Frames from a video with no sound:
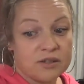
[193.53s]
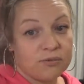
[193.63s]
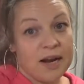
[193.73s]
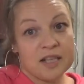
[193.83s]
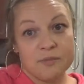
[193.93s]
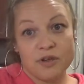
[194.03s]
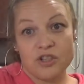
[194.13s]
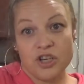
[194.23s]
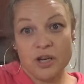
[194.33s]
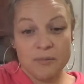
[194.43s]
the raspberry
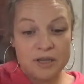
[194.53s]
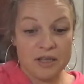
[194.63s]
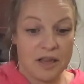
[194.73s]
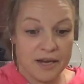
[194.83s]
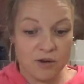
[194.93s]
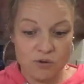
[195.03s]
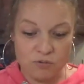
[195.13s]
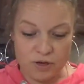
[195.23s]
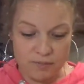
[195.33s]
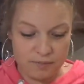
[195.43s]
jam, and the light
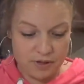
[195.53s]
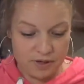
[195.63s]
Cool Whip.